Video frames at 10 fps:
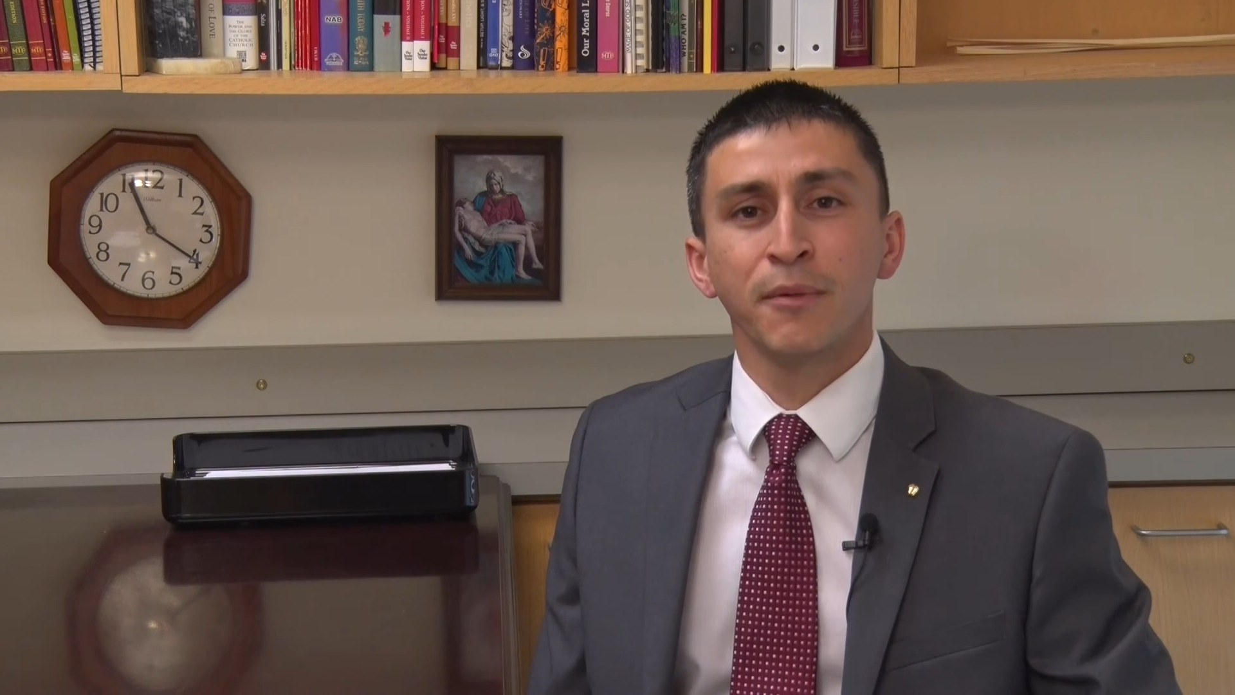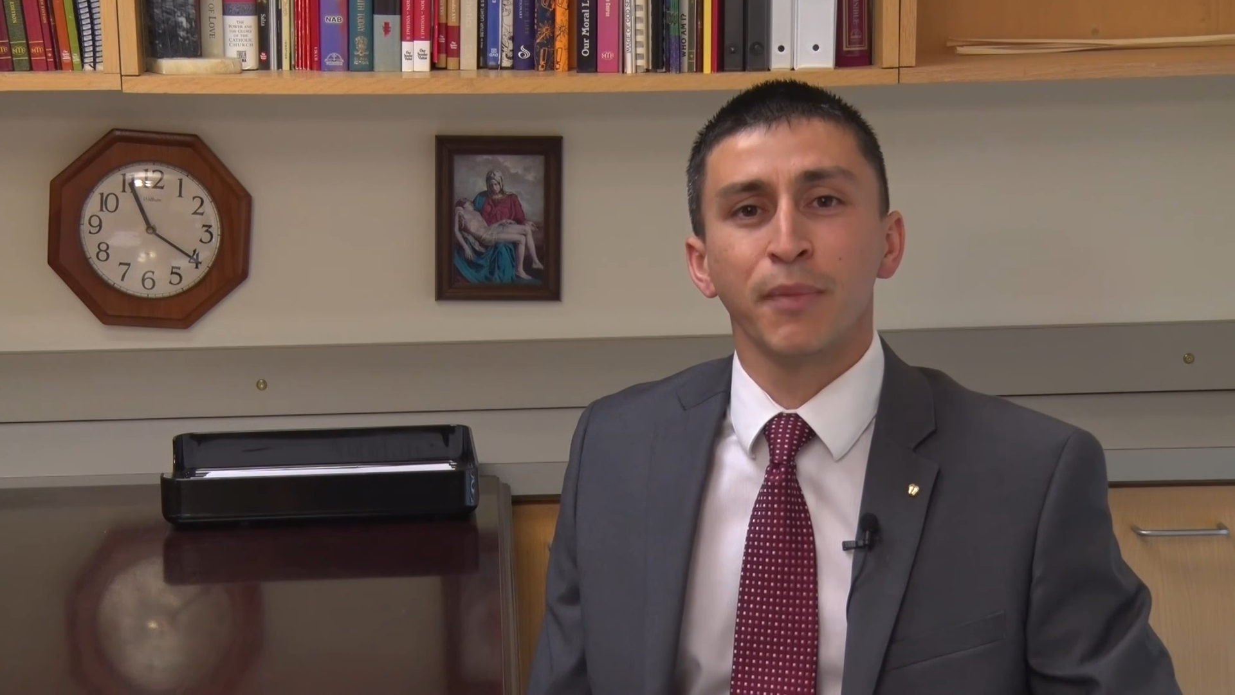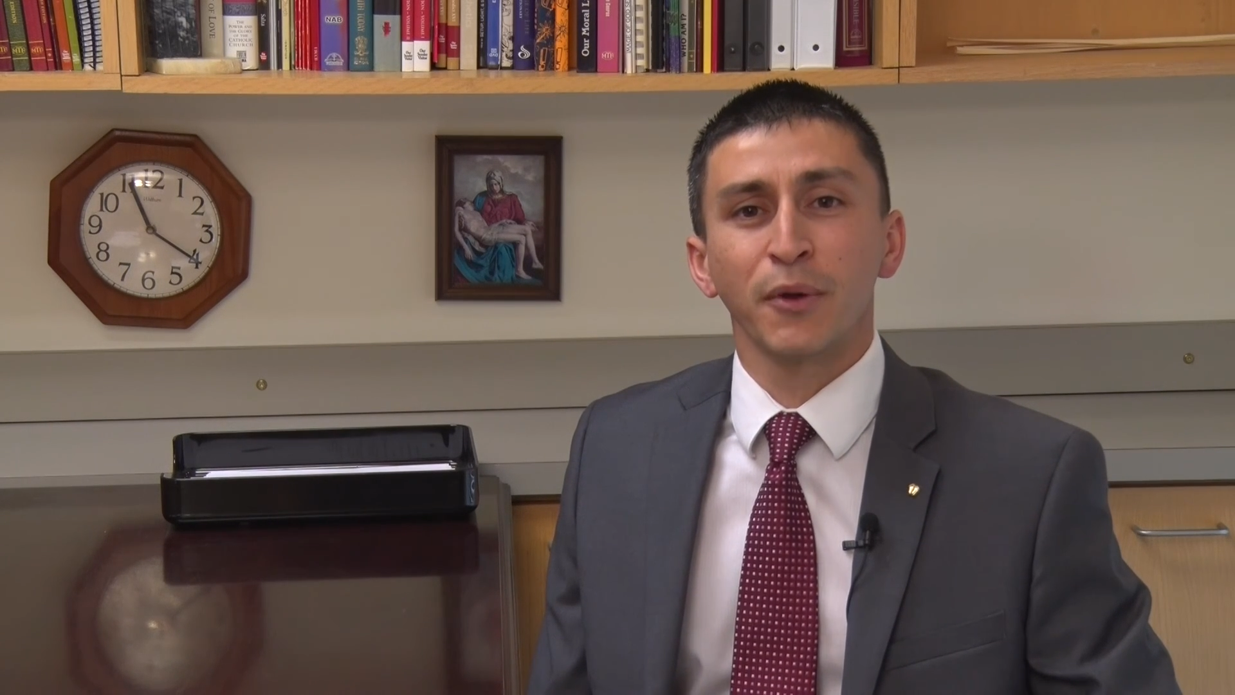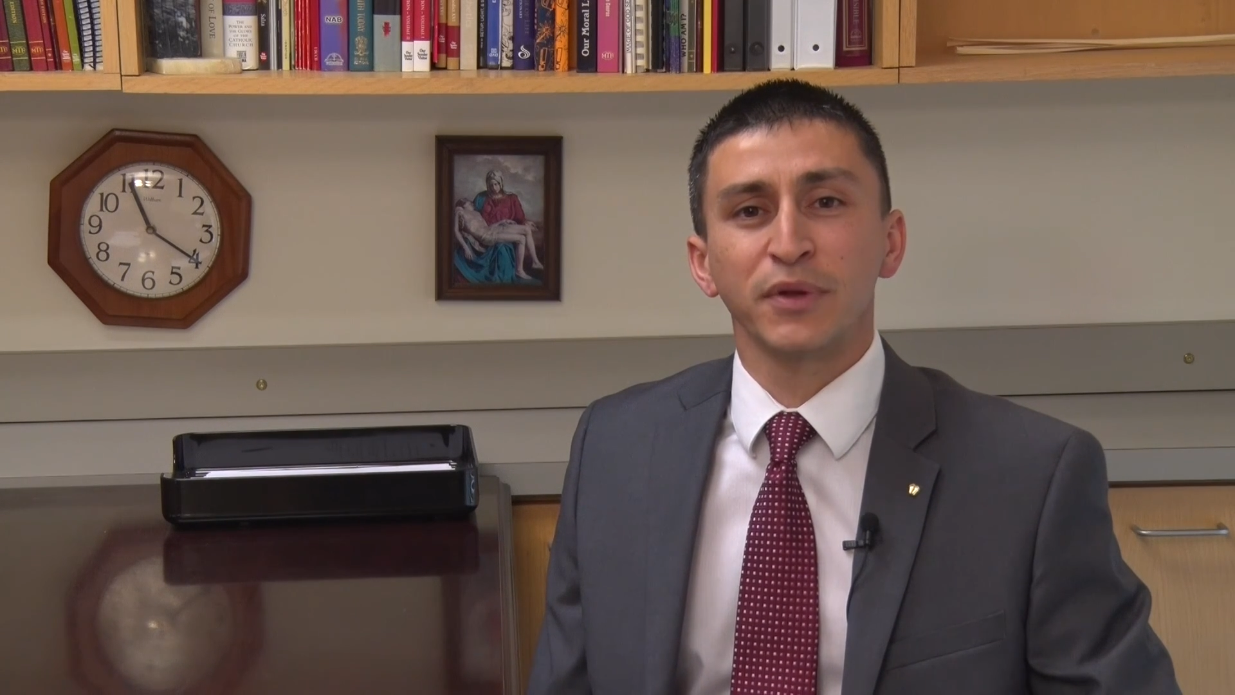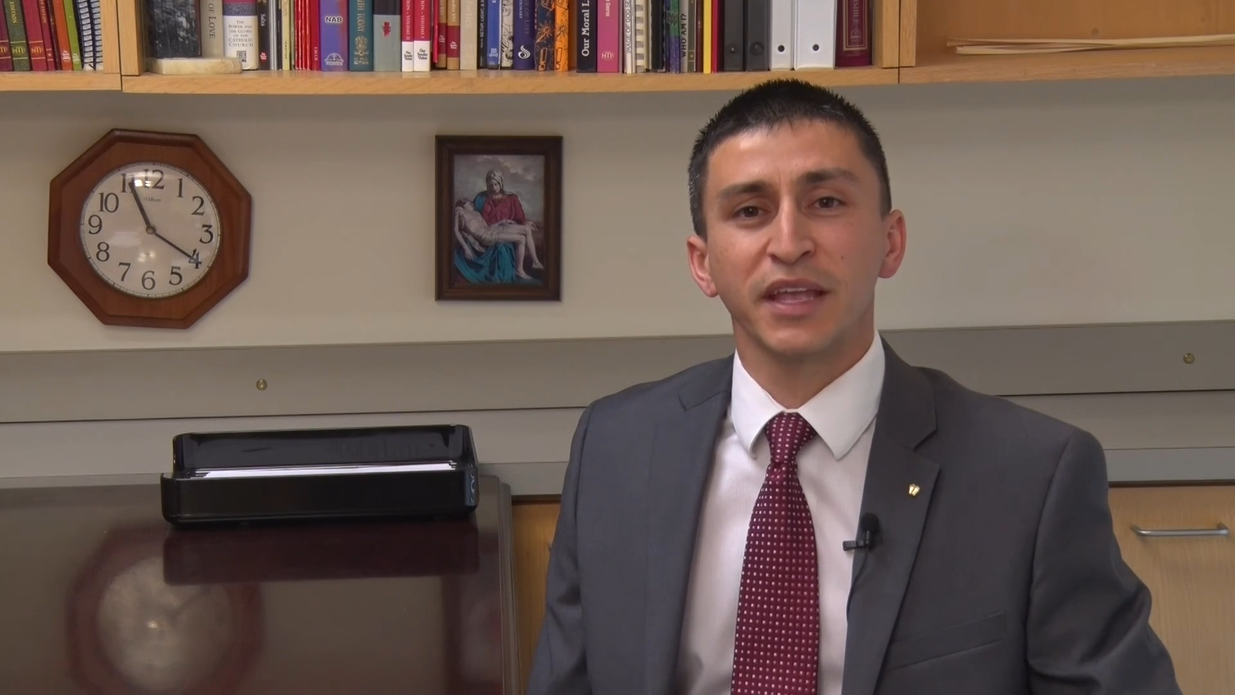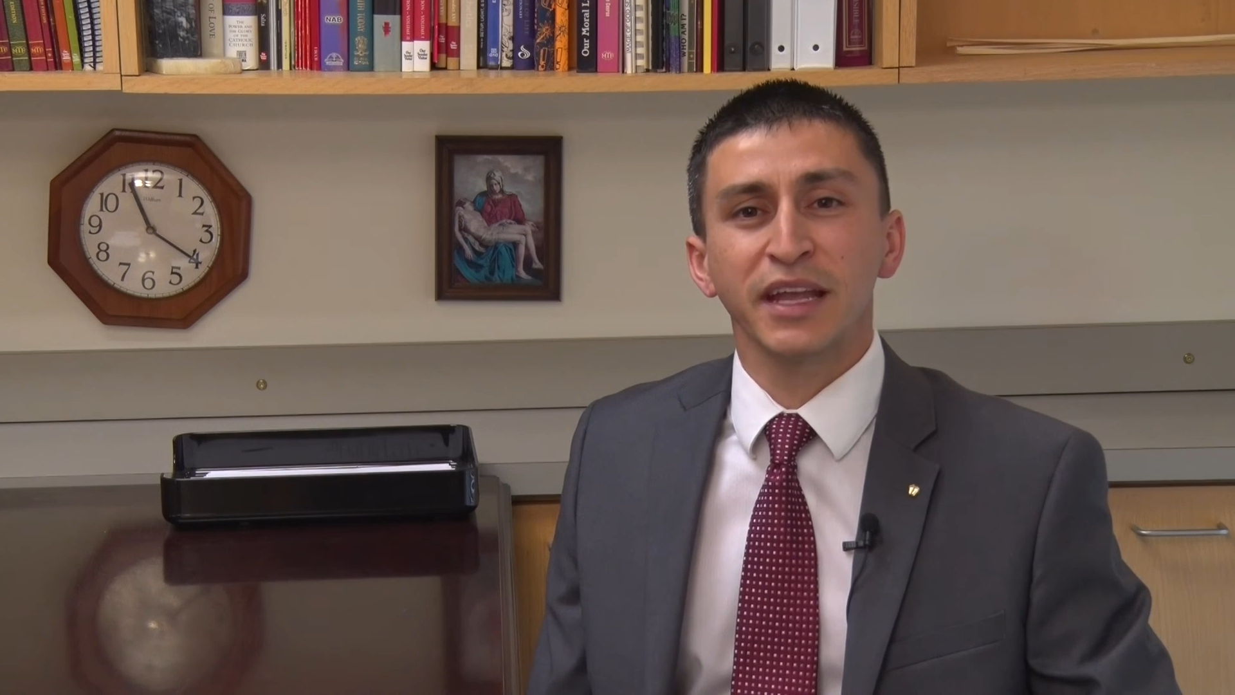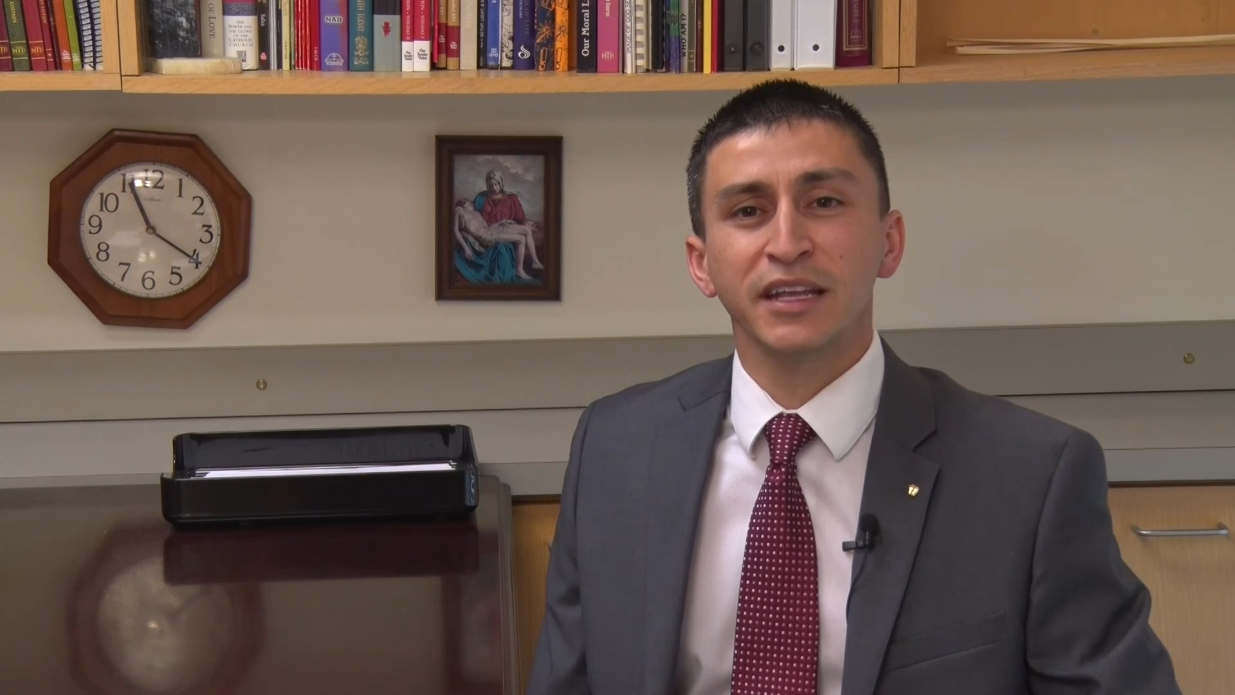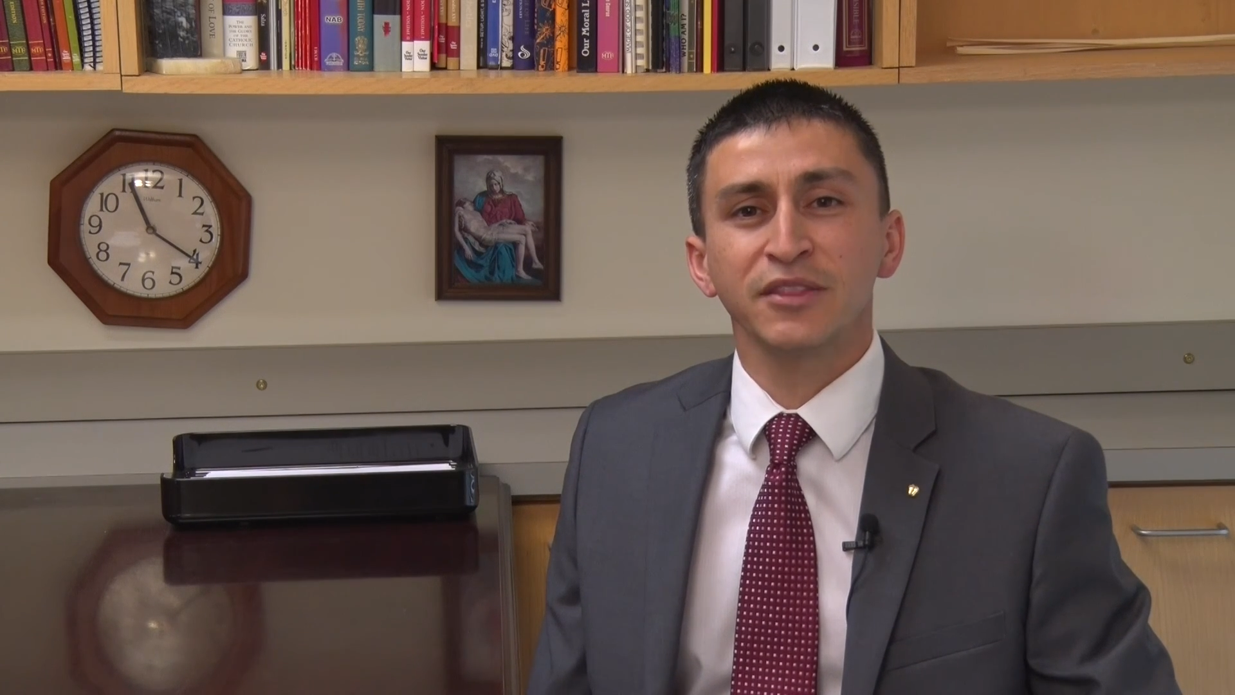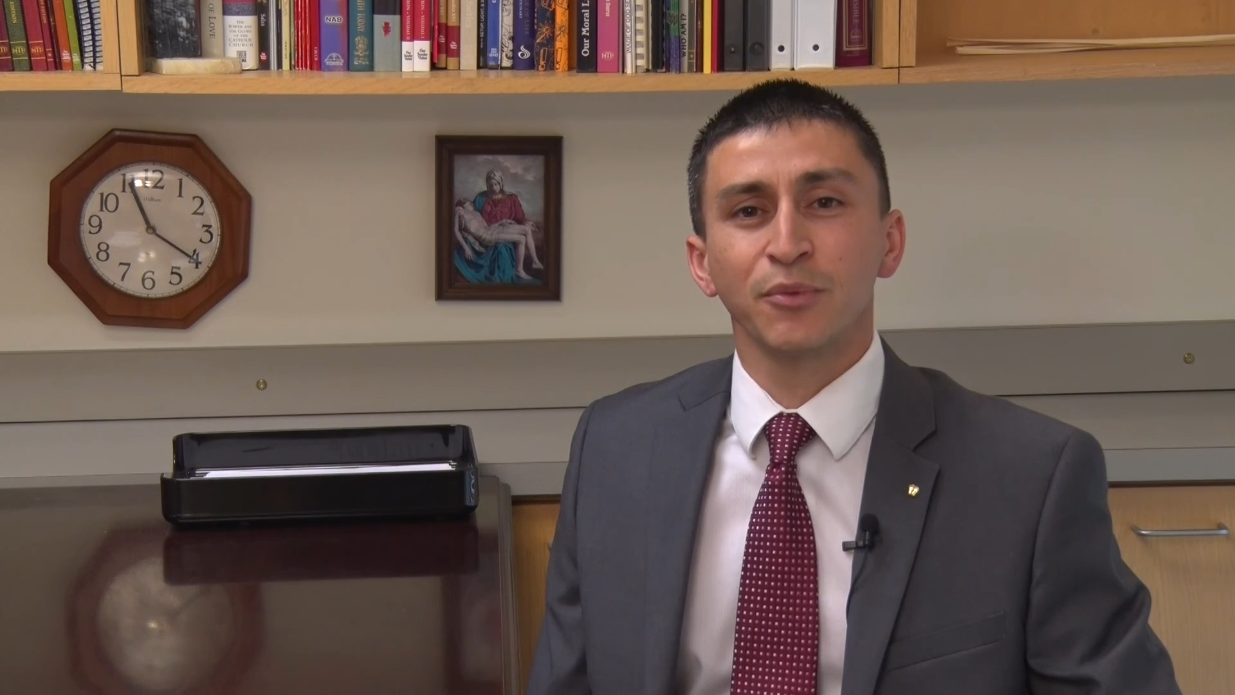By retaining